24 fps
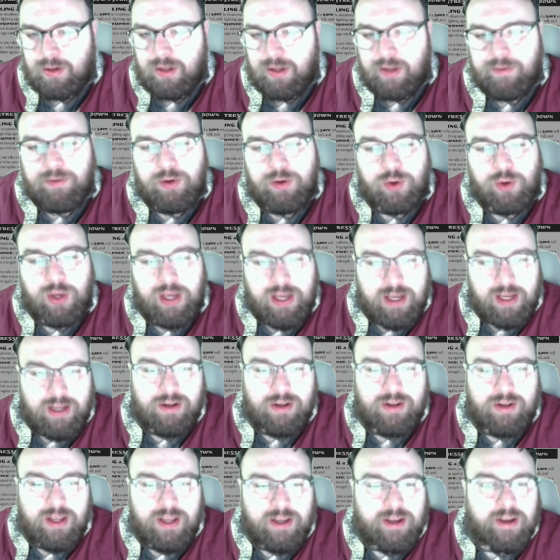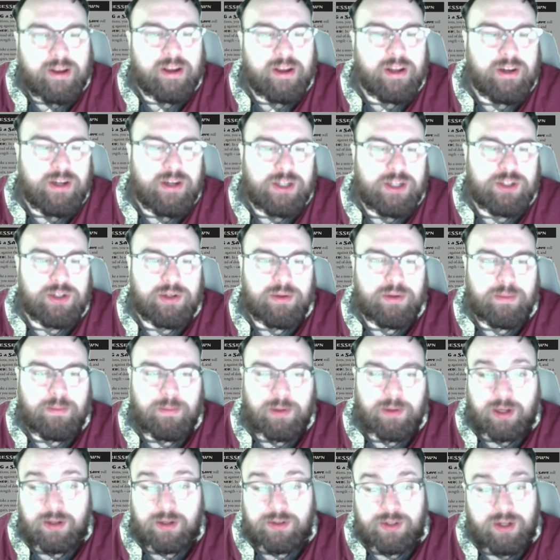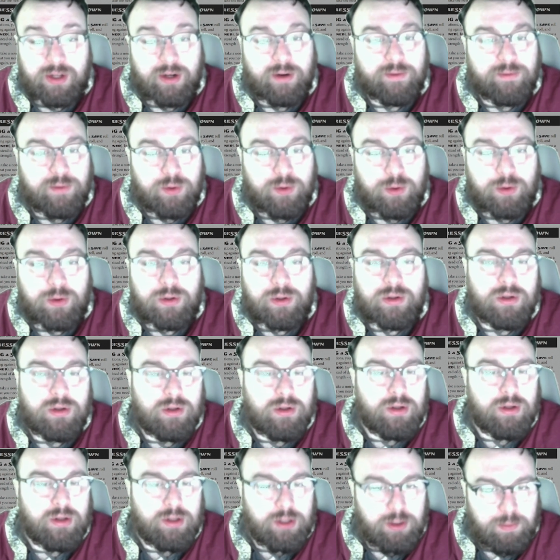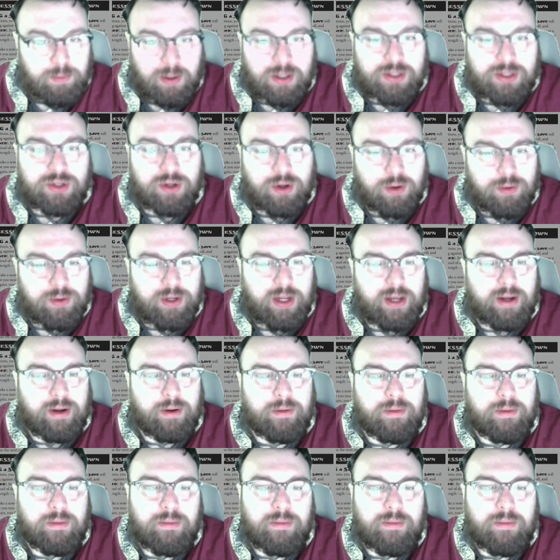If you can't take a condition because they are full, you must go down.